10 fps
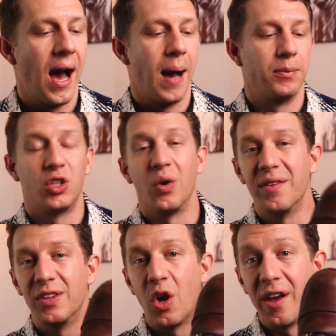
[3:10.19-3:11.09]
Um, so
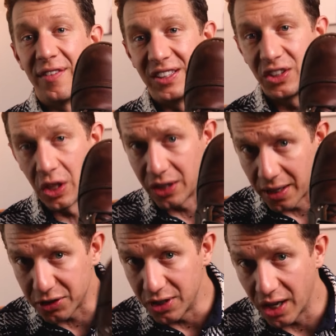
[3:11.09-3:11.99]
even though if it starts
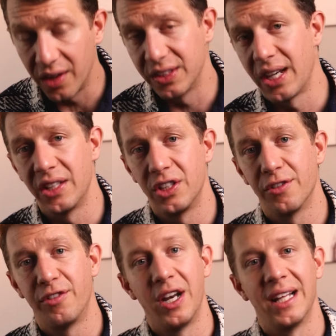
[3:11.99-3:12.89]
off snug on the sides of
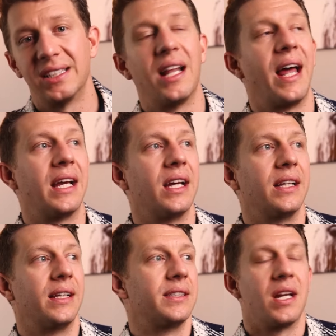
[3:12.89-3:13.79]
your foot, it's not like
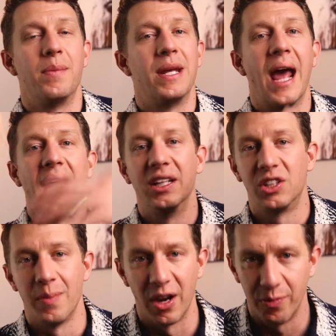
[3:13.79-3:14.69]
that's gonna be an
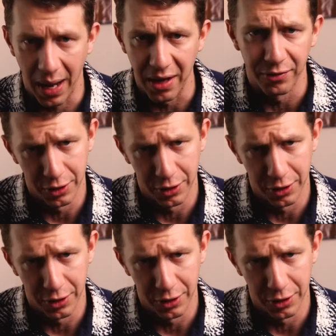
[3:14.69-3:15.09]
endless amount of pain